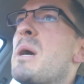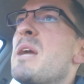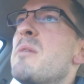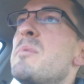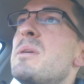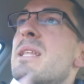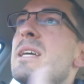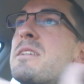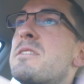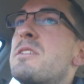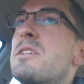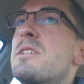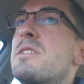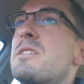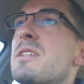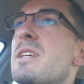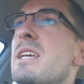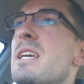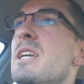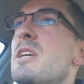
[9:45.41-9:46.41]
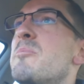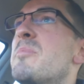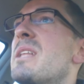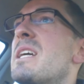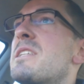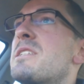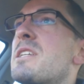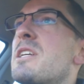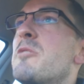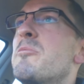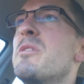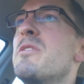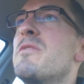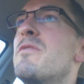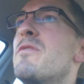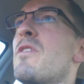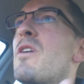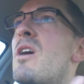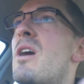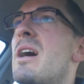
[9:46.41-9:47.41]
maybe it has to exceed, but that's going to be
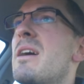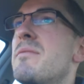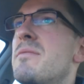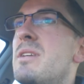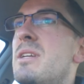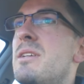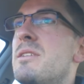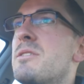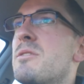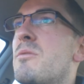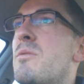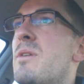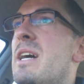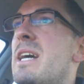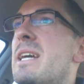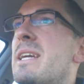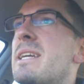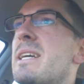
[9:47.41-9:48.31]
five years away.